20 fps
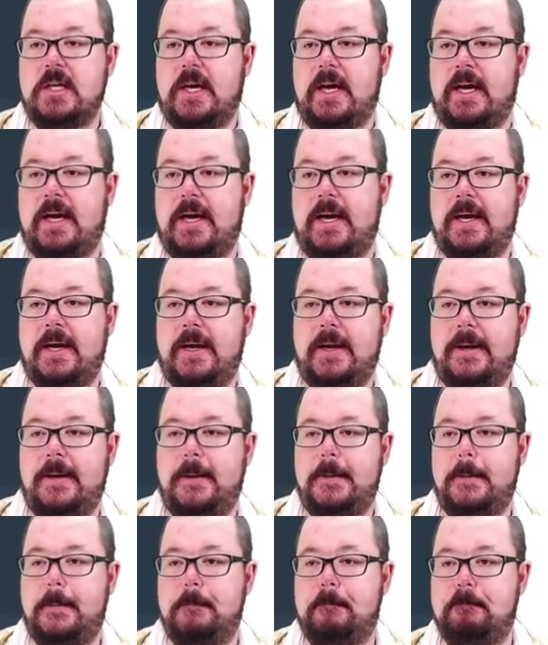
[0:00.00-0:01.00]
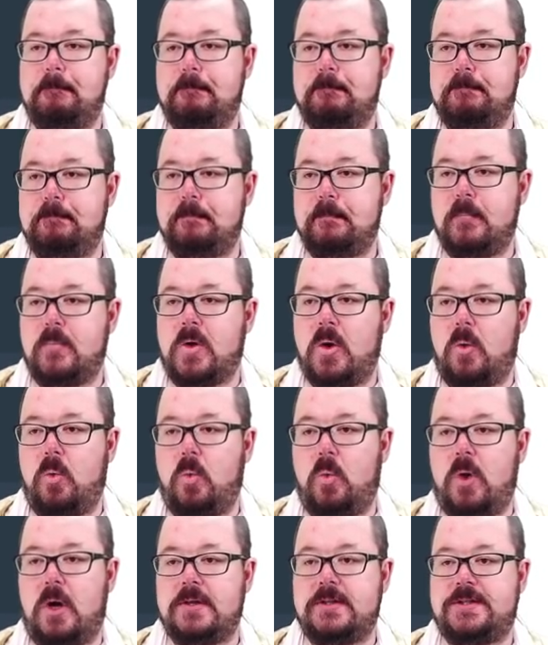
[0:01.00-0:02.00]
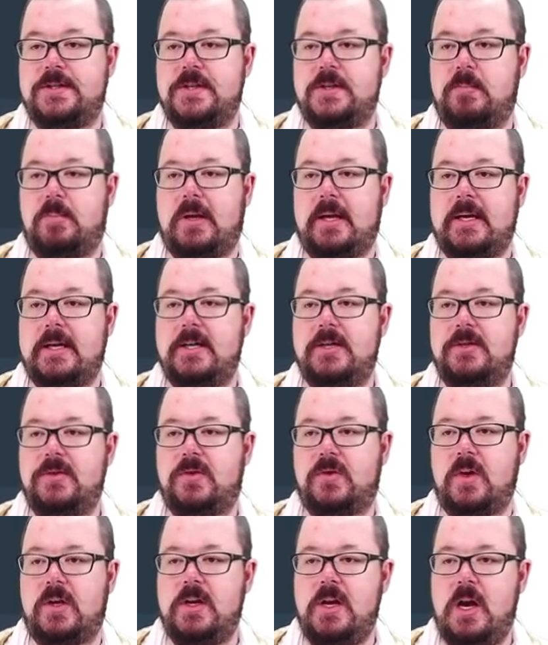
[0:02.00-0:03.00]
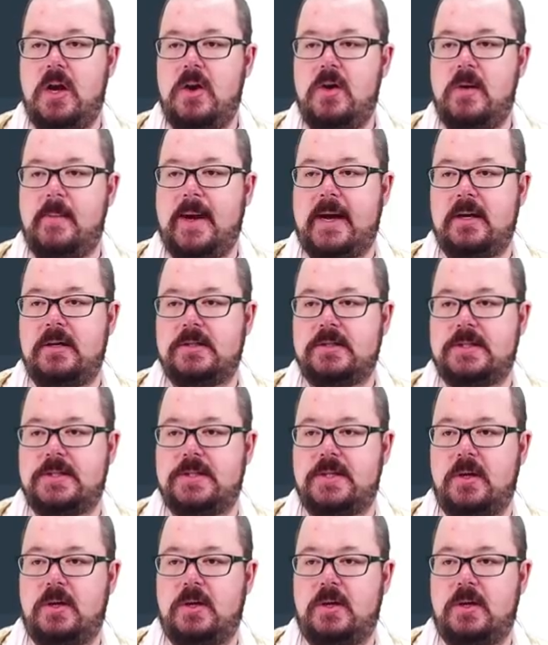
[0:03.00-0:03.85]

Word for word: Um, what do the players know about?